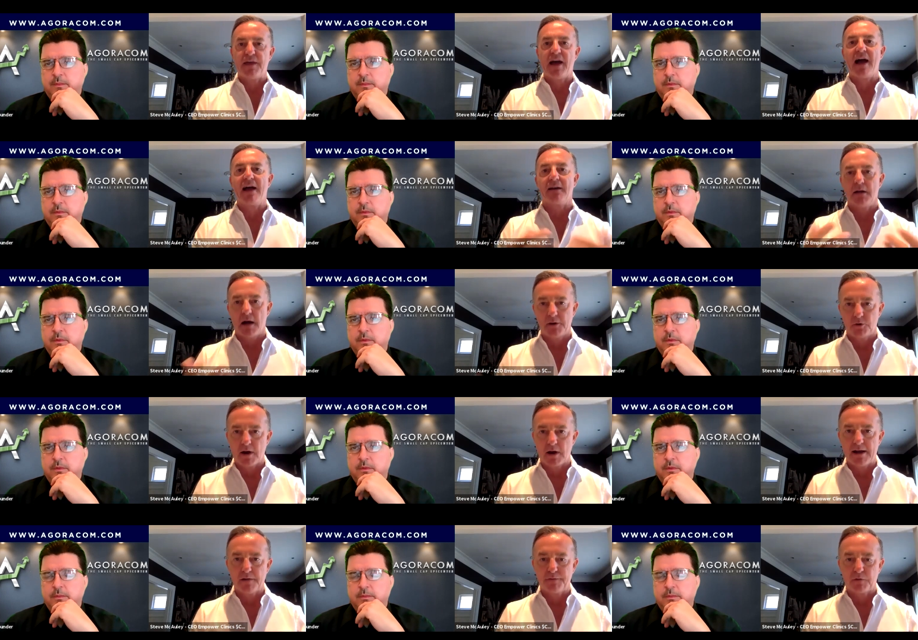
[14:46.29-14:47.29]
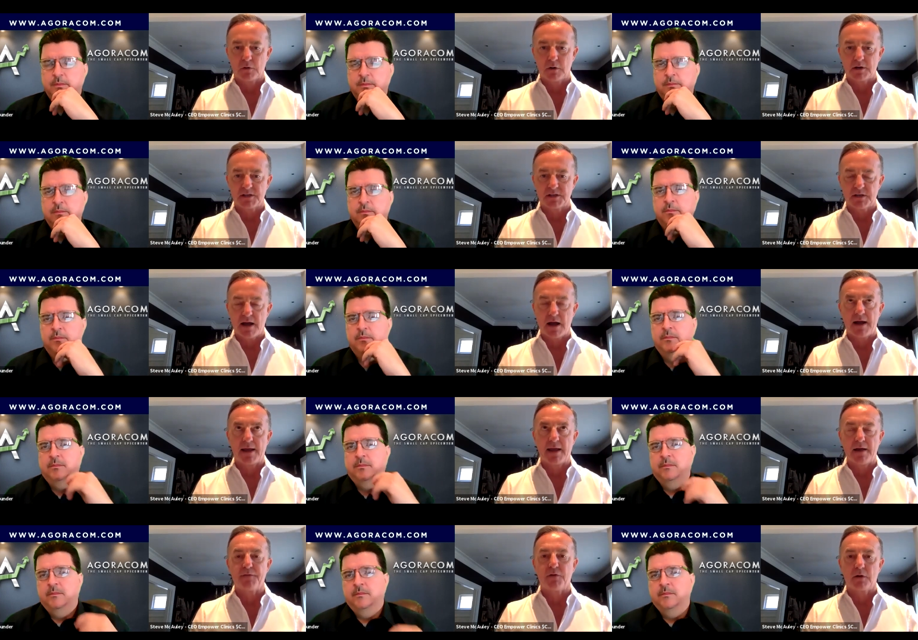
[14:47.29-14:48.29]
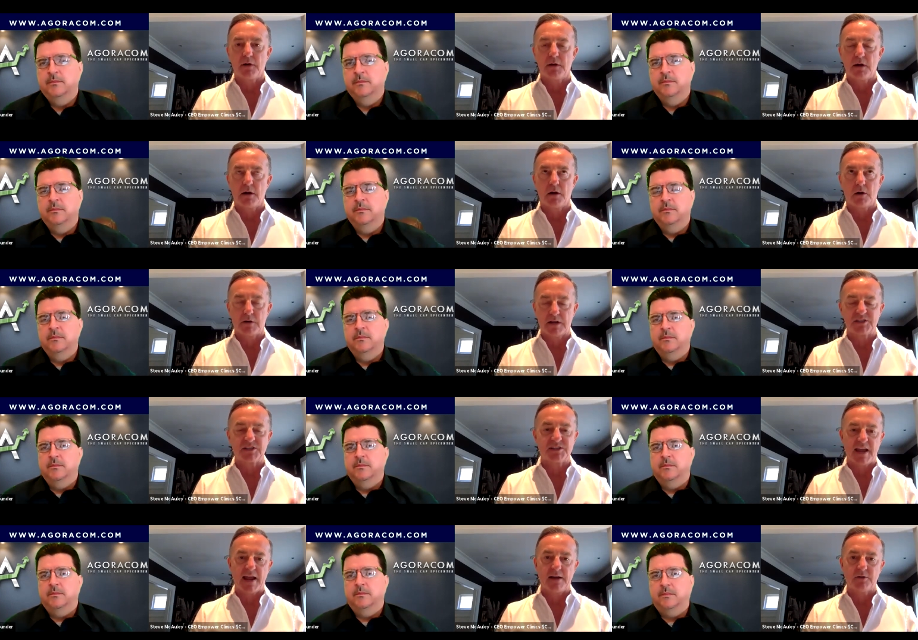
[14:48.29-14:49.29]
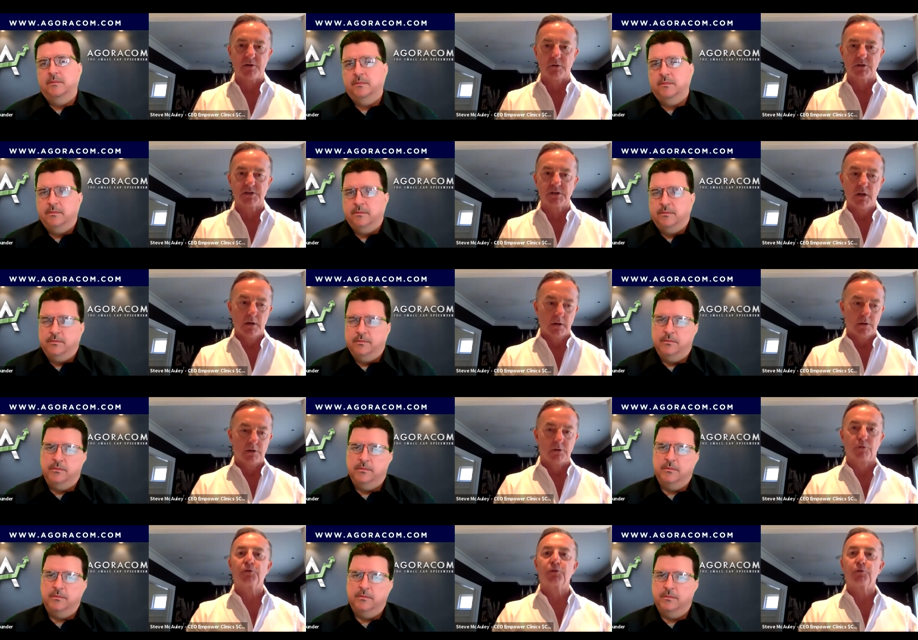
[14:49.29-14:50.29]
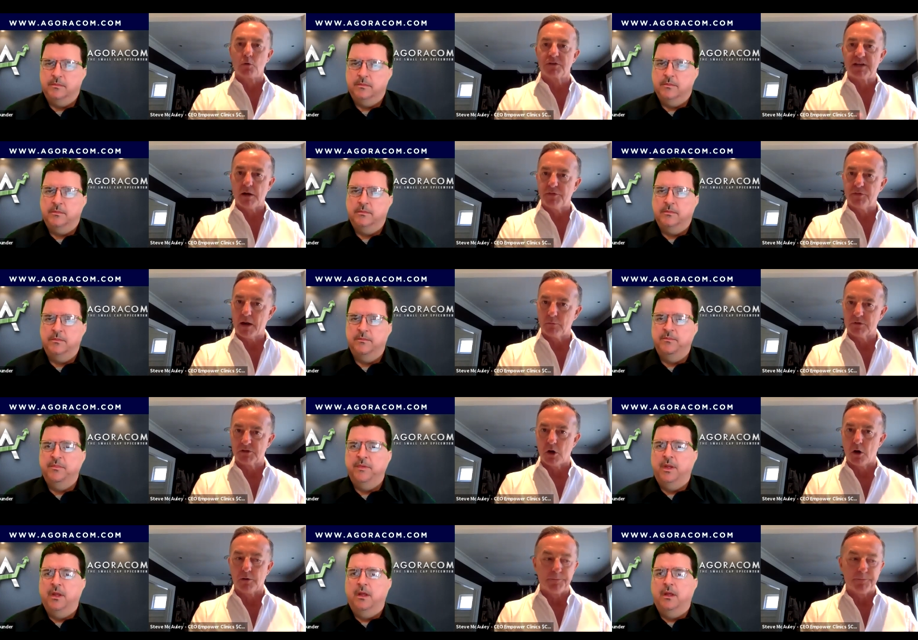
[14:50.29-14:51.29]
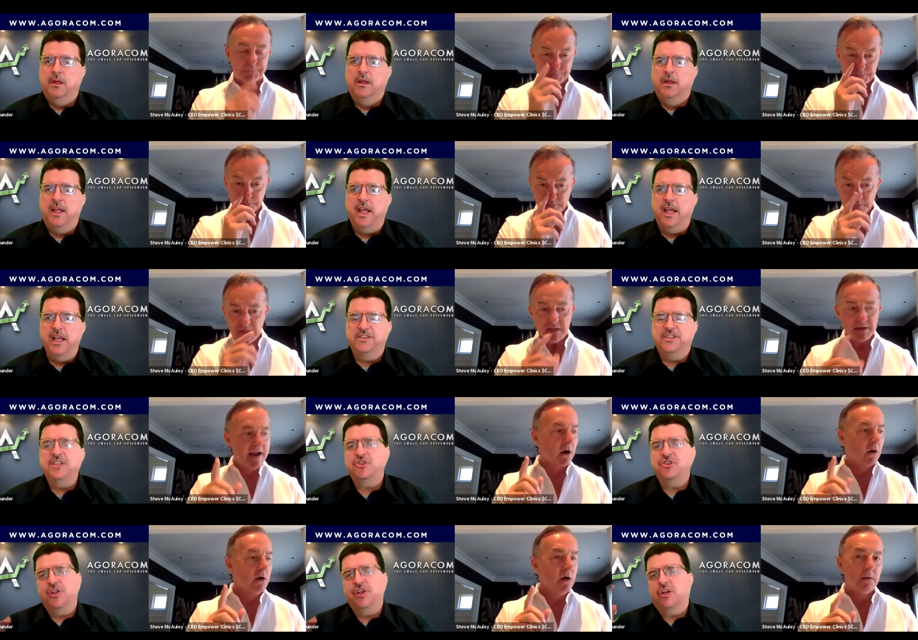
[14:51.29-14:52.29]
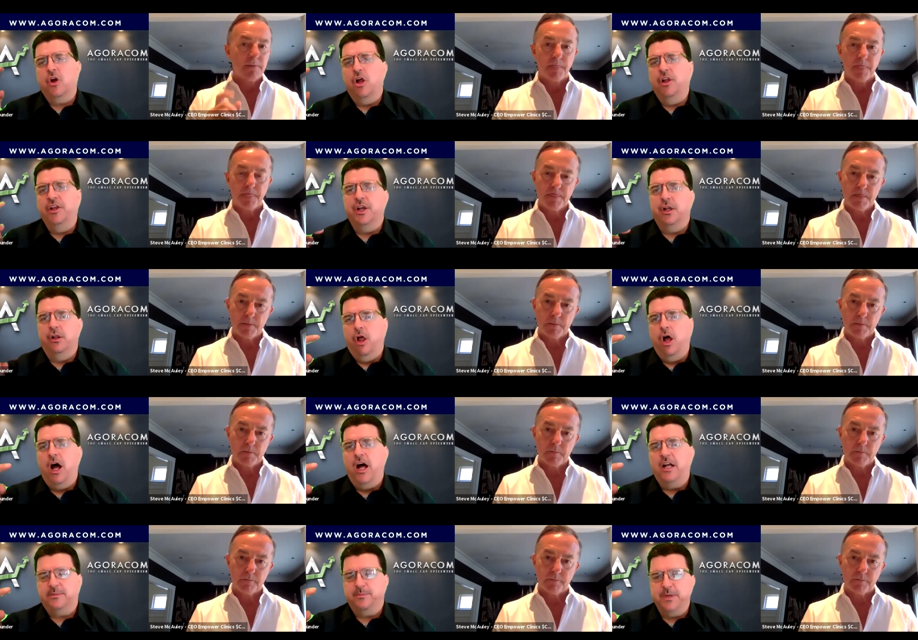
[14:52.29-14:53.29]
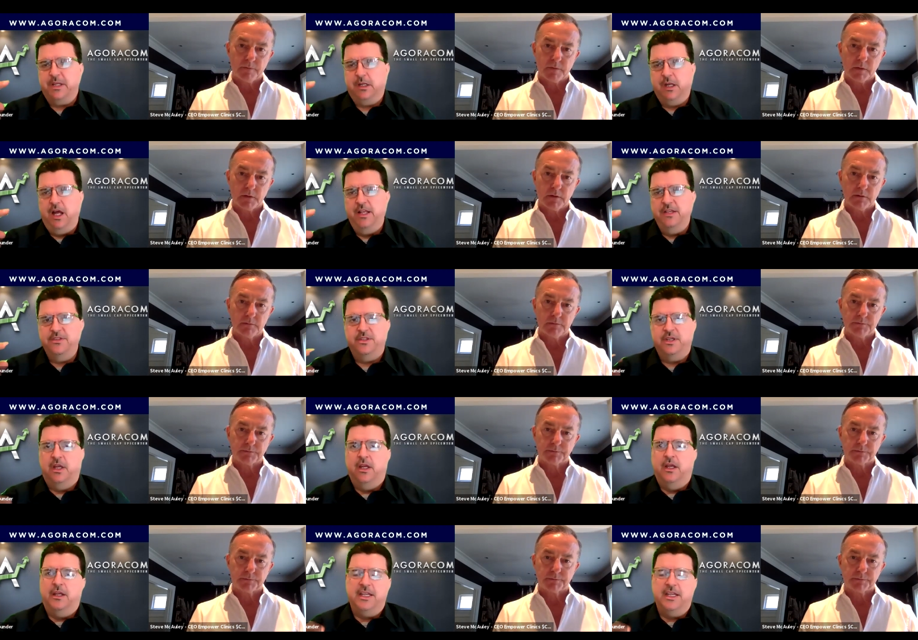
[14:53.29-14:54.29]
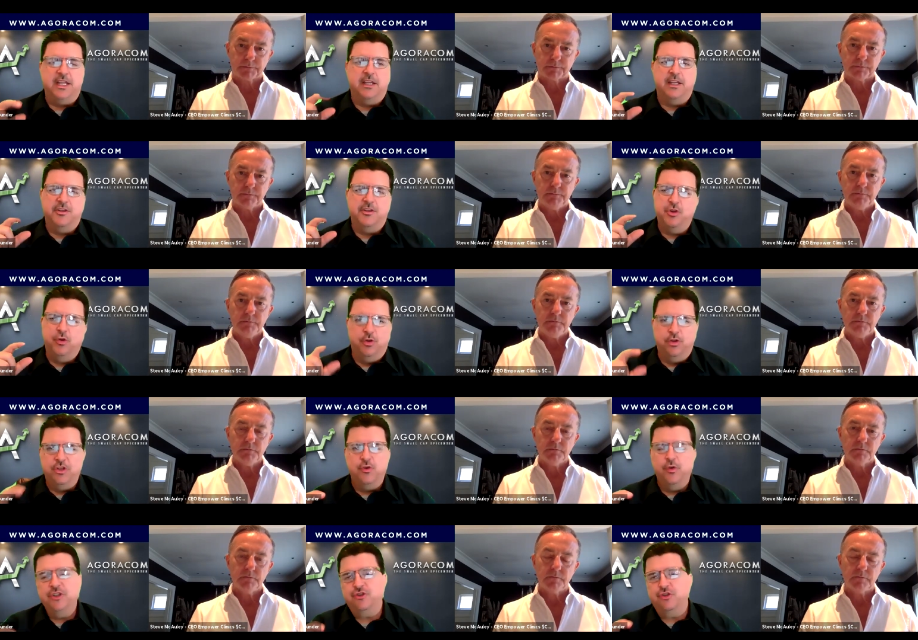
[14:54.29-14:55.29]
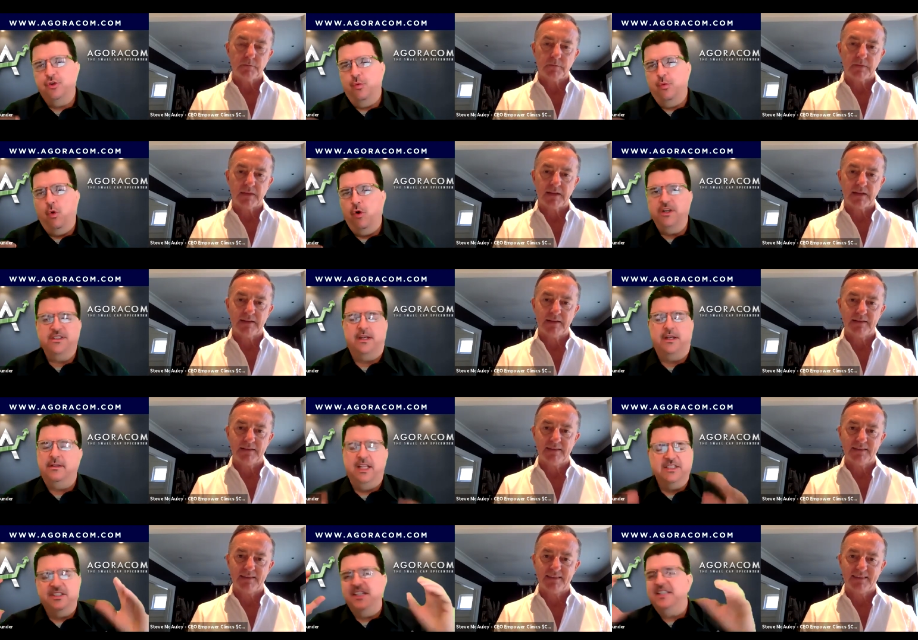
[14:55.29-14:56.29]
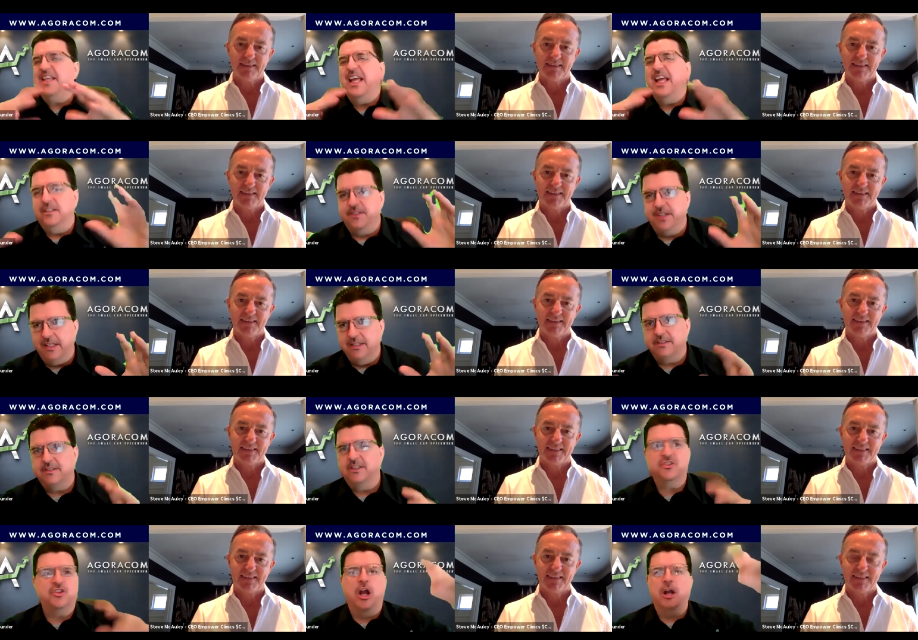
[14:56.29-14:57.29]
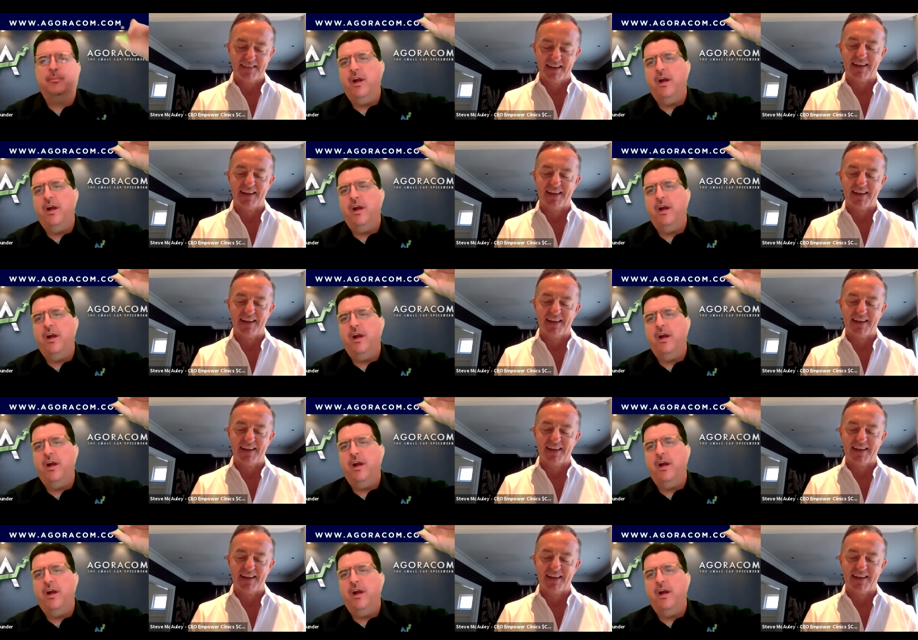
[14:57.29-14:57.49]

Speaker 1: that under I F R S standards, you know, throws out that result.
Speaker 2: And essentially they're calling it a loss because it, you, you issued the warrants at, let's say ten cents, the stock